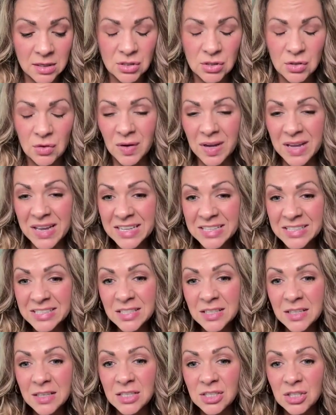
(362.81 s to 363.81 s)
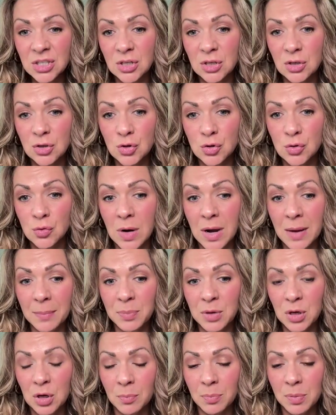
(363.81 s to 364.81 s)
So insulin is going to
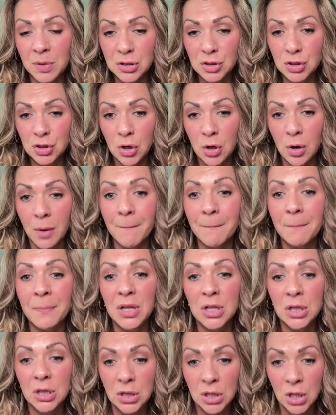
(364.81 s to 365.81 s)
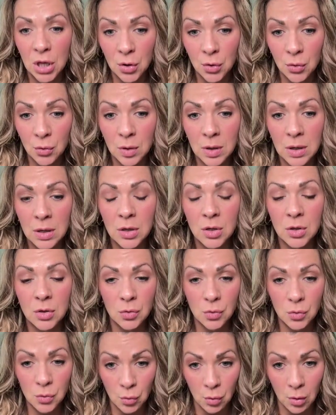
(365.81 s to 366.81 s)
drop your blood sugar below
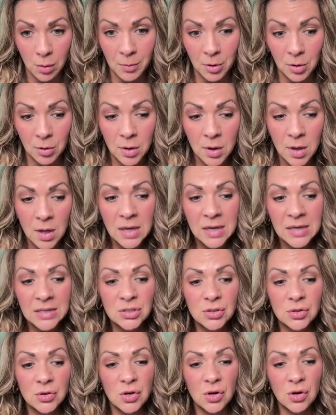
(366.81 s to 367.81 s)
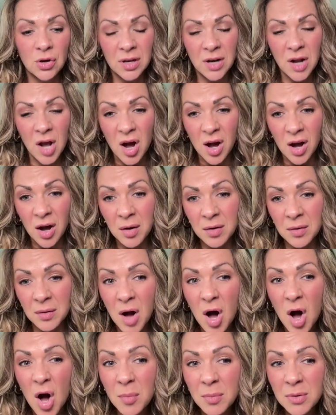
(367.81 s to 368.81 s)
normal. So you're going to
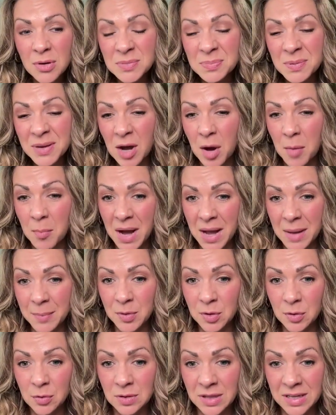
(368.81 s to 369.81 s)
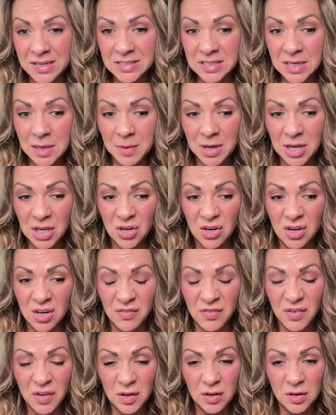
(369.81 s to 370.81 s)
almost become hypoglycemic. You're going
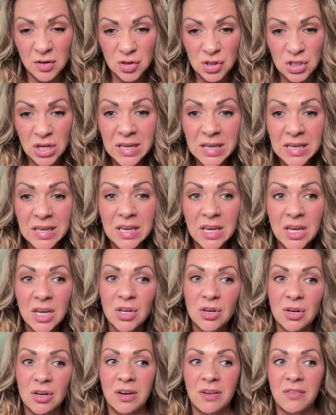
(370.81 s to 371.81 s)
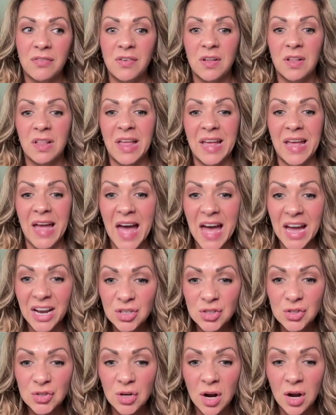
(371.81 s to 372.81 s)
to feel a little shaky. You're going to feel like
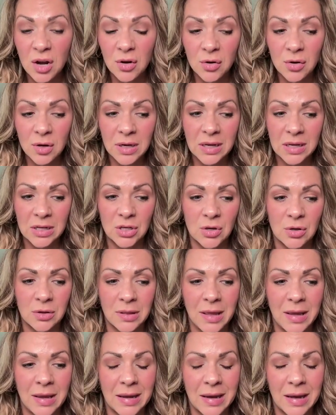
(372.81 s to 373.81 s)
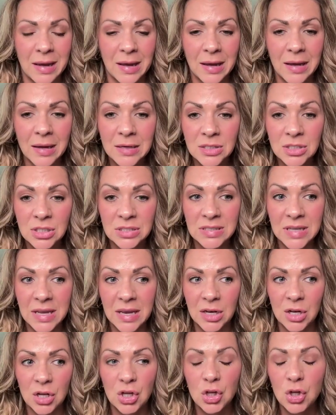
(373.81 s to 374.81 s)
extra hungry. And you're like, I just
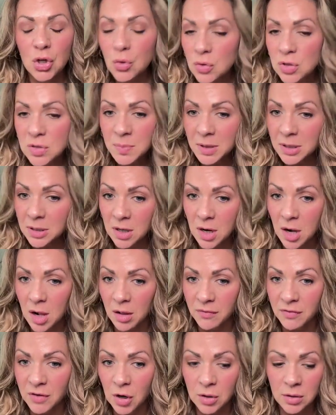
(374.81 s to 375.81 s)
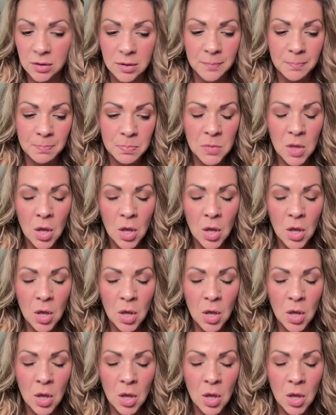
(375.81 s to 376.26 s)
ate a huge meal at Olive Garden.